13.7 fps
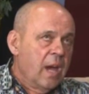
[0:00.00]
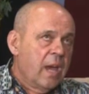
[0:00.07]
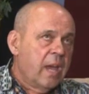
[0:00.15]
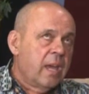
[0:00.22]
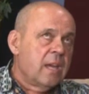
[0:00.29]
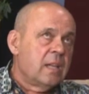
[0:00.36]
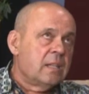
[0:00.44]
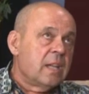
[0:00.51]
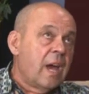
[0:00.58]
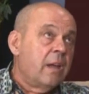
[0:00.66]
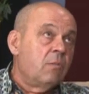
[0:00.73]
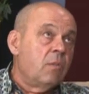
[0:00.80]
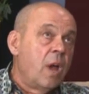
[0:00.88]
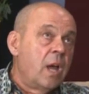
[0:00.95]
and
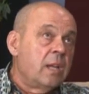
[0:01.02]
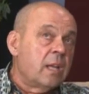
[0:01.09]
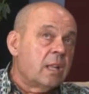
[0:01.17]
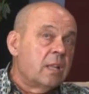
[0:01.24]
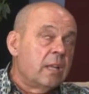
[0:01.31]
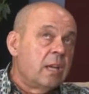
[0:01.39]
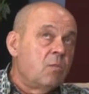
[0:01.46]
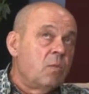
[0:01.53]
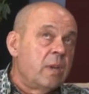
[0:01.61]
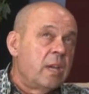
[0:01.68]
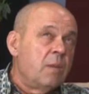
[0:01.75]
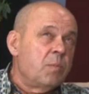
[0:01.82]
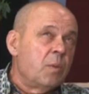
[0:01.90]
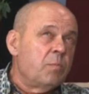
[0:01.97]
ironically,
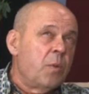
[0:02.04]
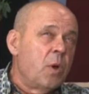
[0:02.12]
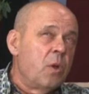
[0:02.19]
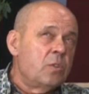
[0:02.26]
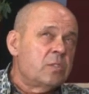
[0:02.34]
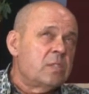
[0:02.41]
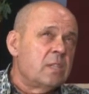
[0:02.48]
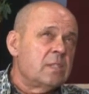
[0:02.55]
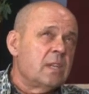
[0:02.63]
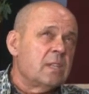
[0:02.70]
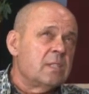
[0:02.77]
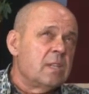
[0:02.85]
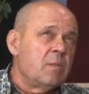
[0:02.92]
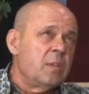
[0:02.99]
we proposed this
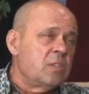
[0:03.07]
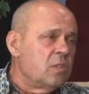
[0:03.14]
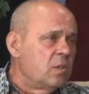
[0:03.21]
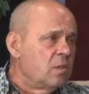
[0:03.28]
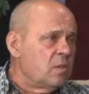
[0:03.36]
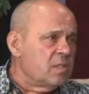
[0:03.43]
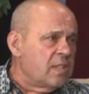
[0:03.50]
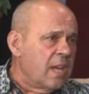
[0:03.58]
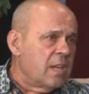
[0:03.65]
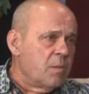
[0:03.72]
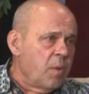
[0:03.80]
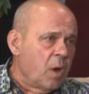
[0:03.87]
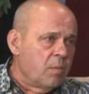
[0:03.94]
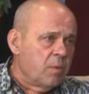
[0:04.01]
exhibit to the Santa
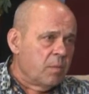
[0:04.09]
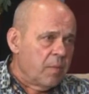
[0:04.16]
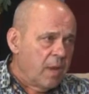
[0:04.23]
Barbara